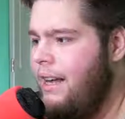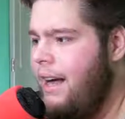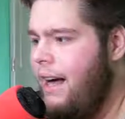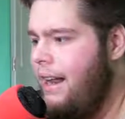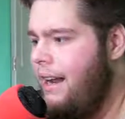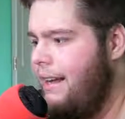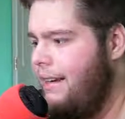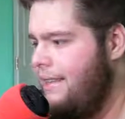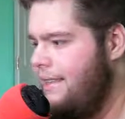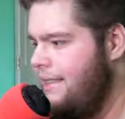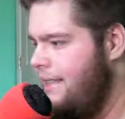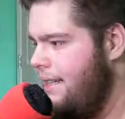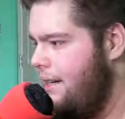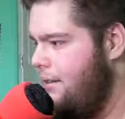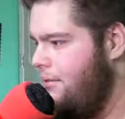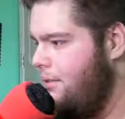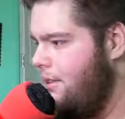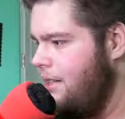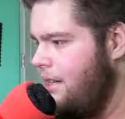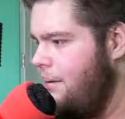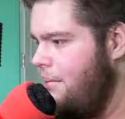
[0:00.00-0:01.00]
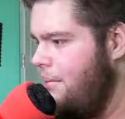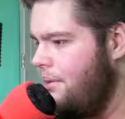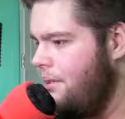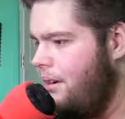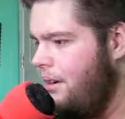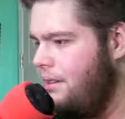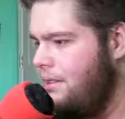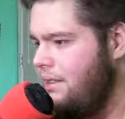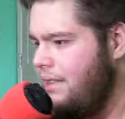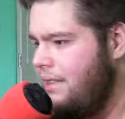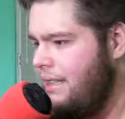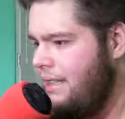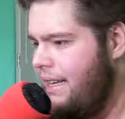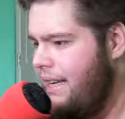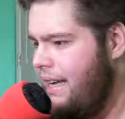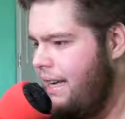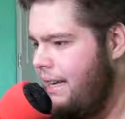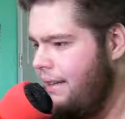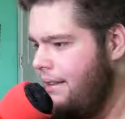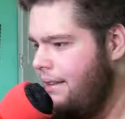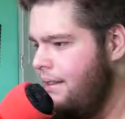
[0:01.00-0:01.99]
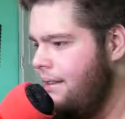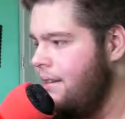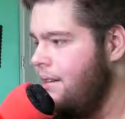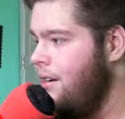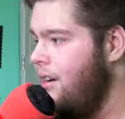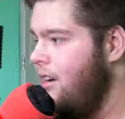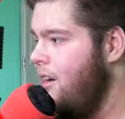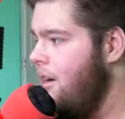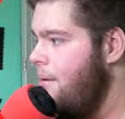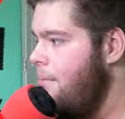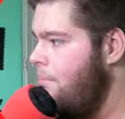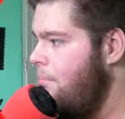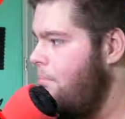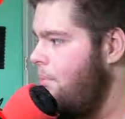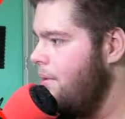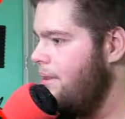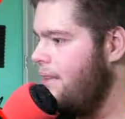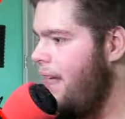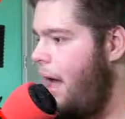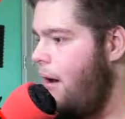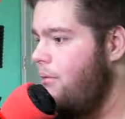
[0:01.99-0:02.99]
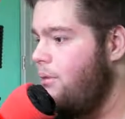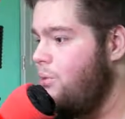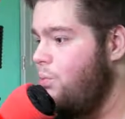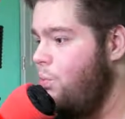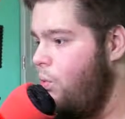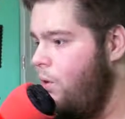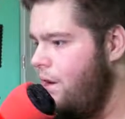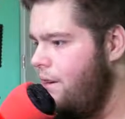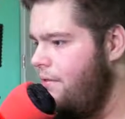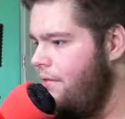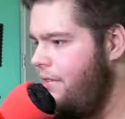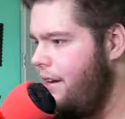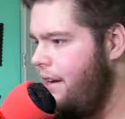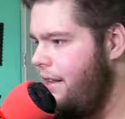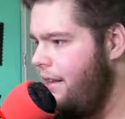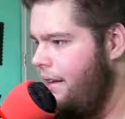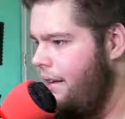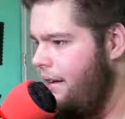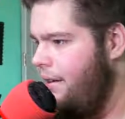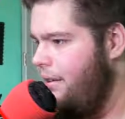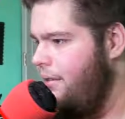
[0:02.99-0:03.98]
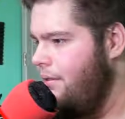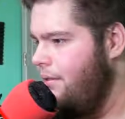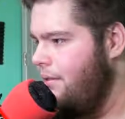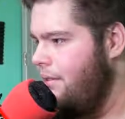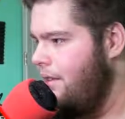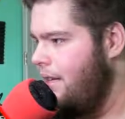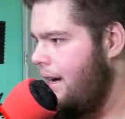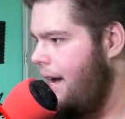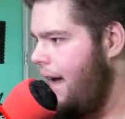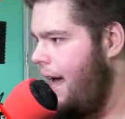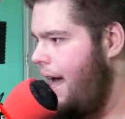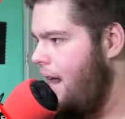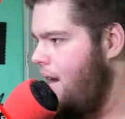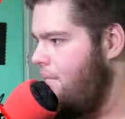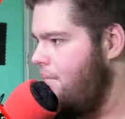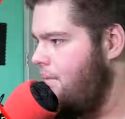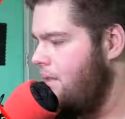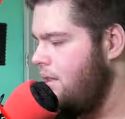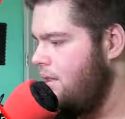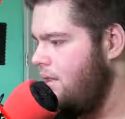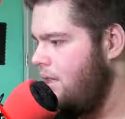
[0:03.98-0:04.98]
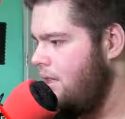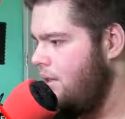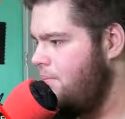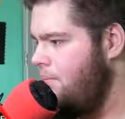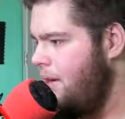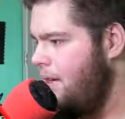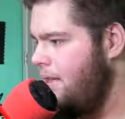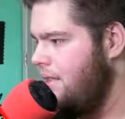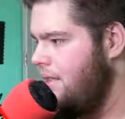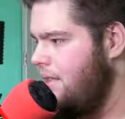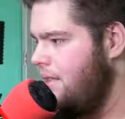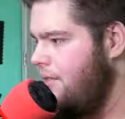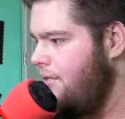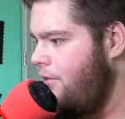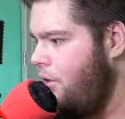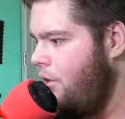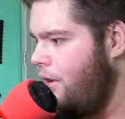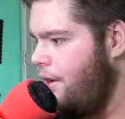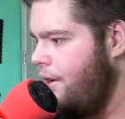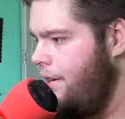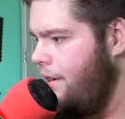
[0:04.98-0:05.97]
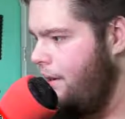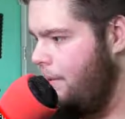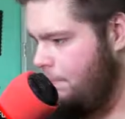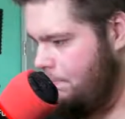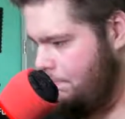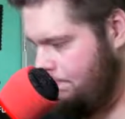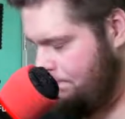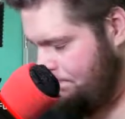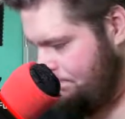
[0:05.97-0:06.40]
I guess I didn't want to come across as a geek. But that was one video. Like, I had a bunch of Let's Plays and stuff already up.